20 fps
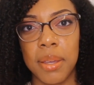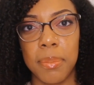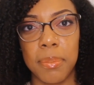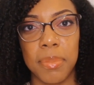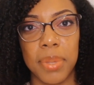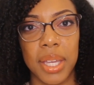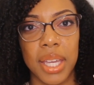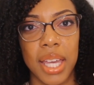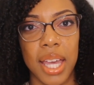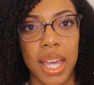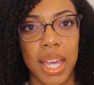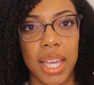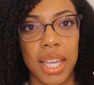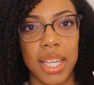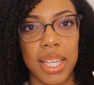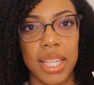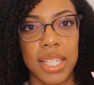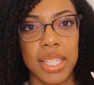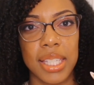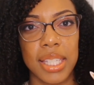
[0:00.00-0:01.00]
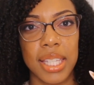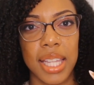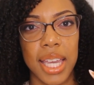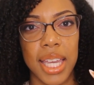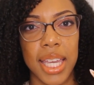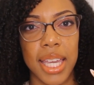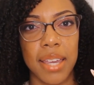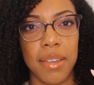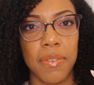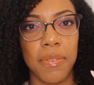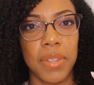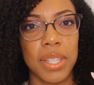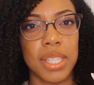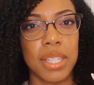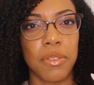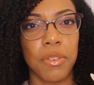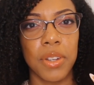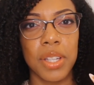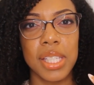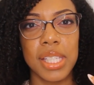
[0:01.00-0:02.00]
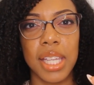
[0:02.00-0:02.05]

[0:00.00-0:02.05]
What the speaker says: because they give a different